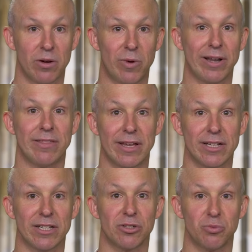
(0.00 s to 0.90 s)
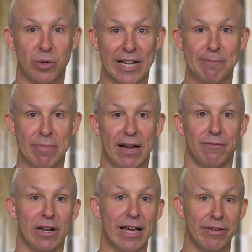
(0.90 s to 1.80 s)
One thing that's really
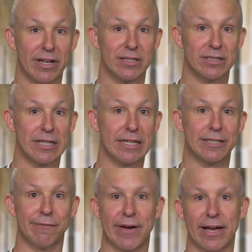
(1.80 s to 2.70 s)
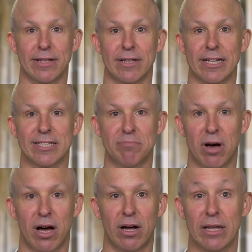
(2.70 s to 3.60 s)
powerful evidence is the fact that they
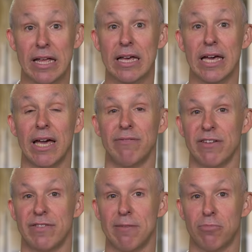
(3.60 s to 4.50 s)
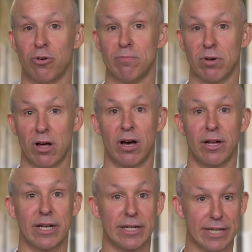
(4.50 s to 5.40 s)
smile even if they're born
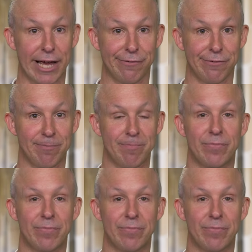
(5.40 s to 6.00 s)
blind and deaf.